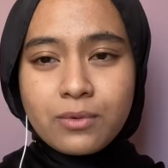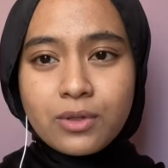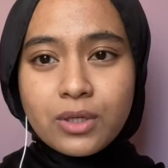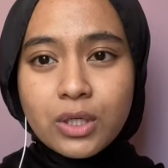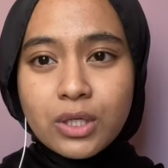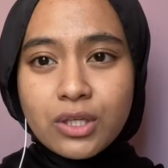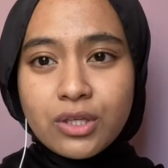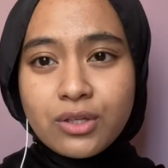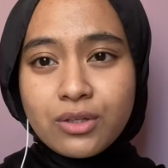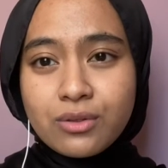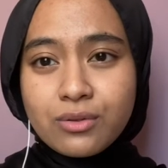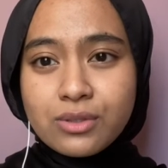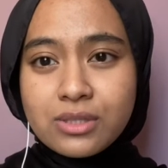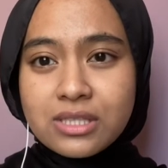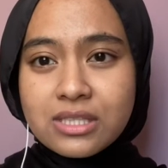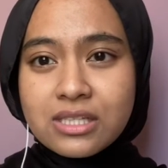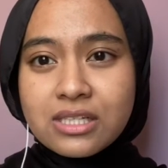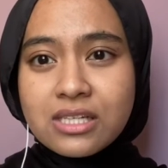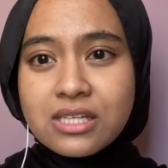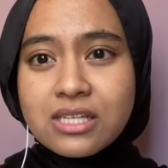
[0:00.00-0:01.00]

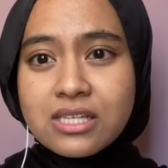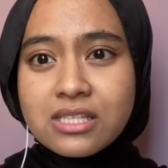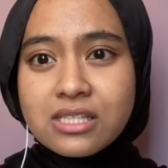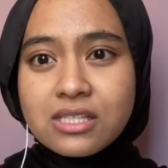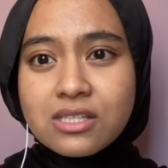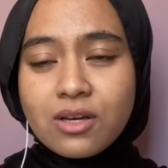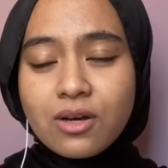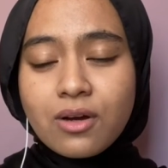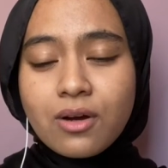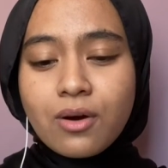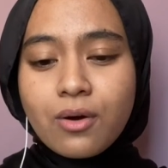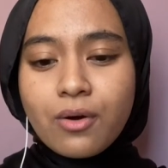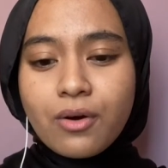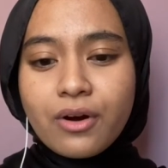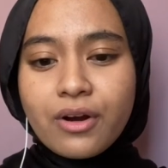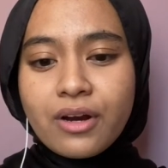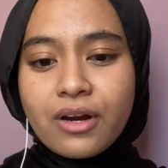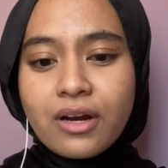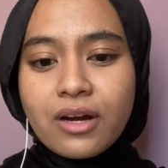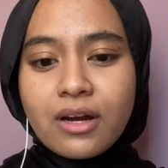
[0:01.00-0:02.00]
useless
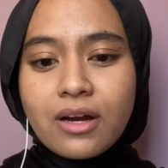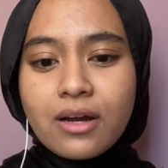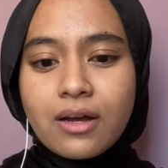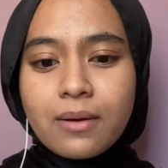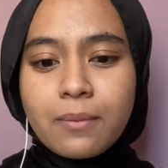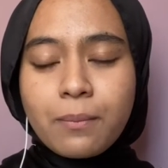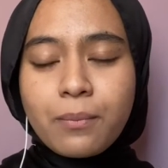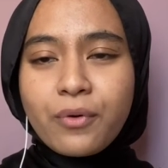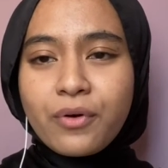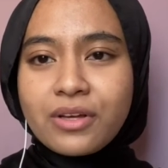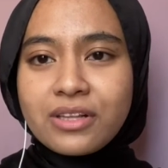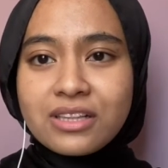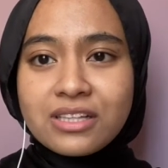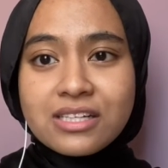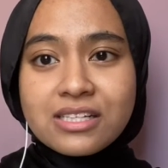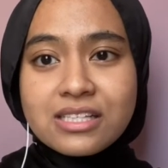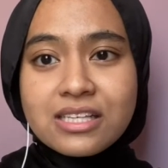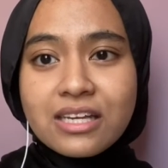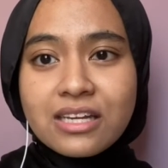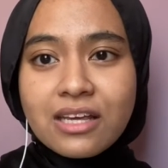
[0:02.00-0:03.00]
or
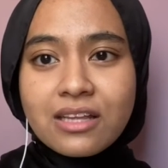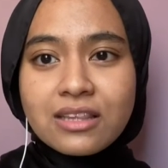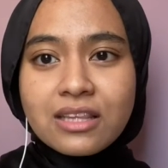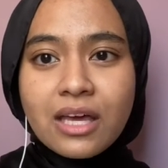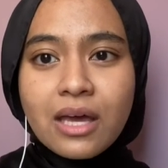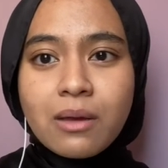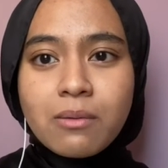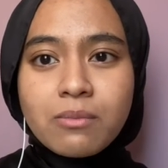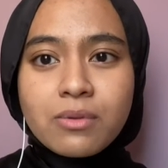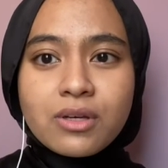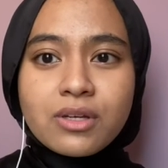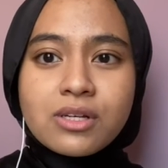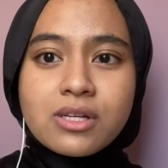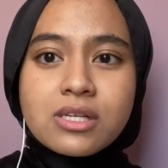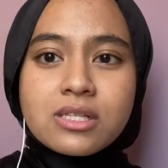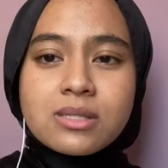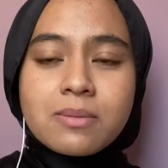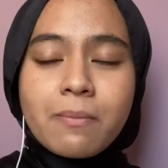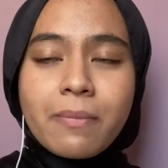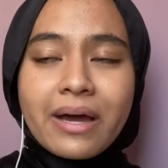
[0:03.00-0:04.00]
pointless at that time,
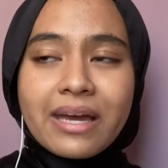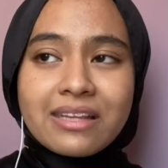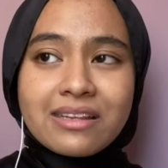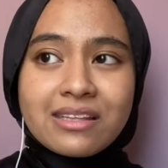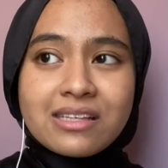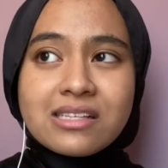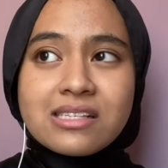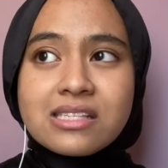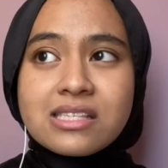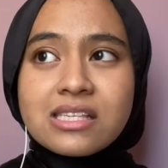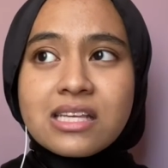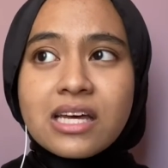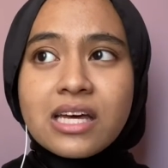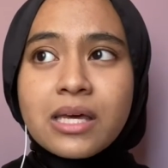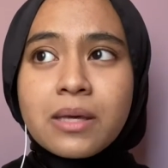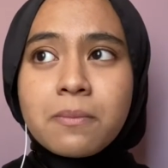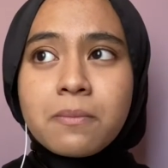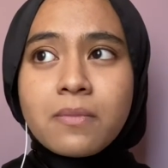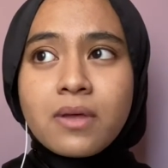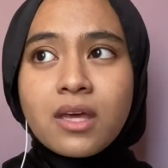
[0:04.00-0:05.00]
because by this
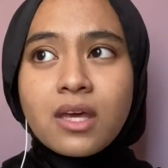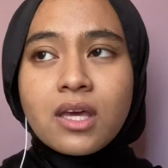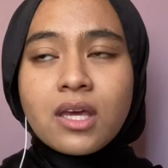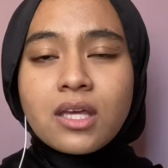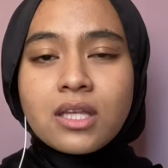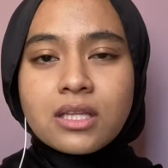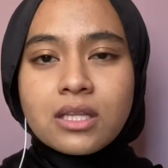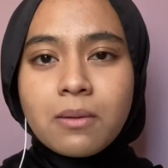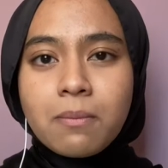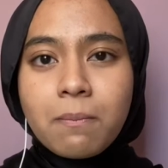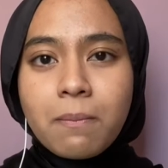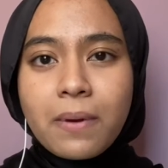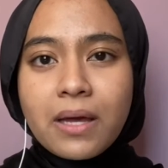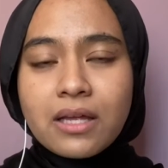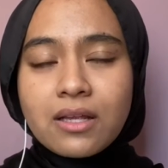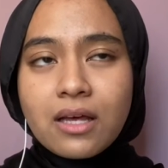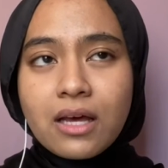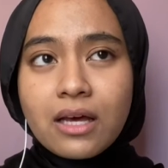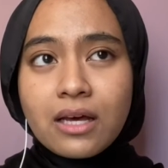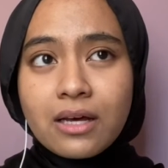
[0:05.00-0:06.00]
time
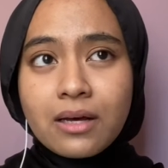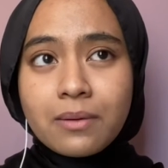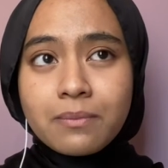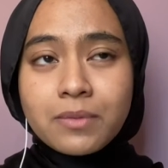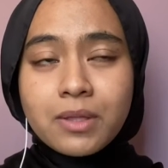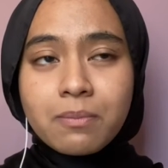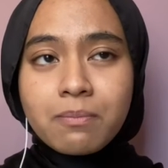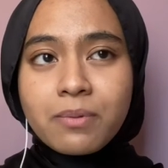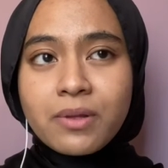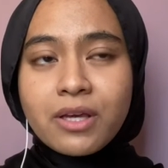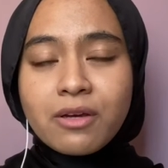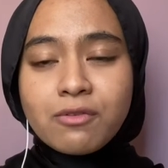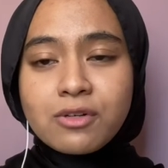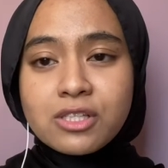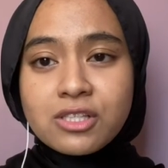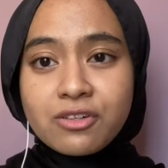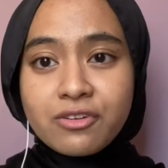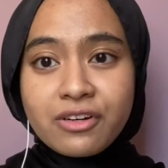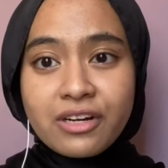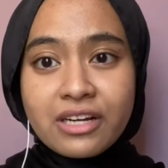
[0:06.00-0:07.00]
the plague was
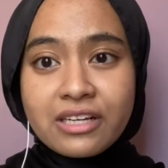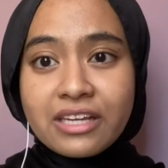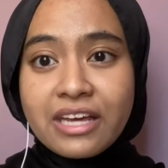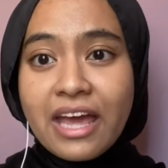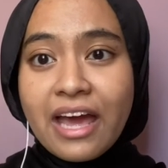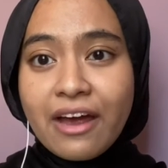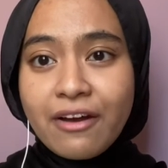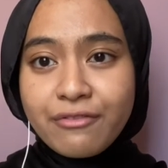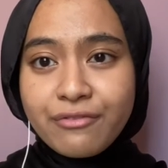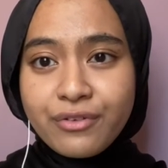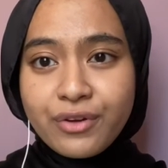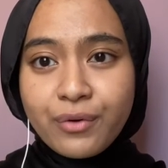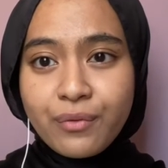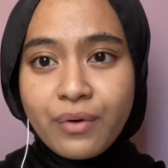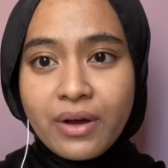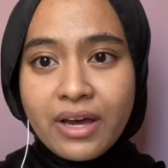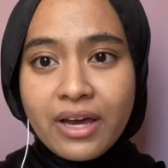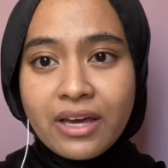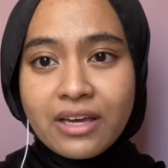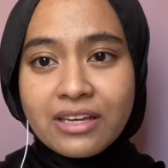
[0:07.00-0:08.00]
already
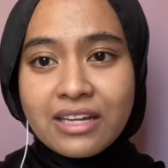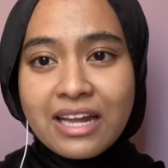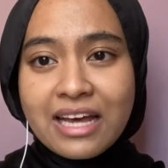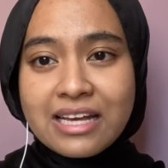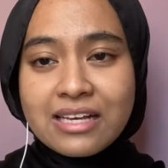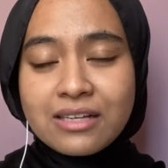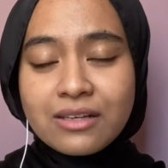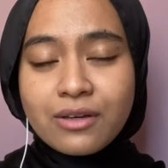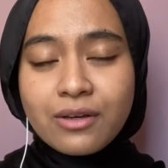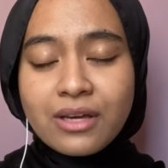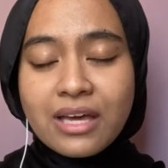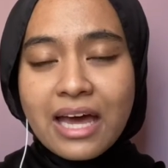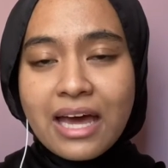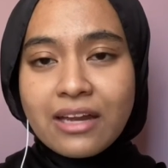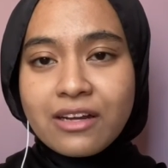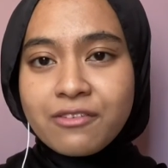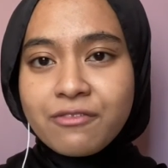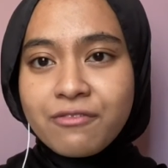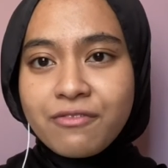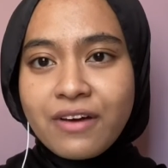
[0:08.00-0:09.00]
everywhere. It had
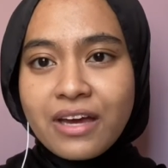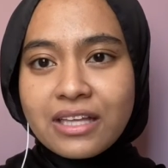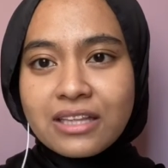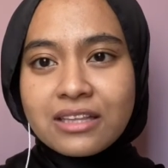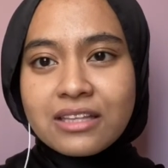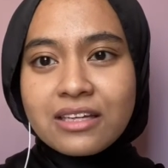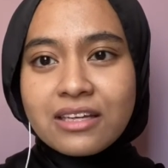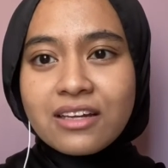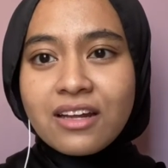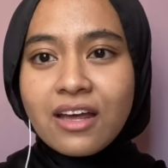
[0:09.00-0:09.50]
infected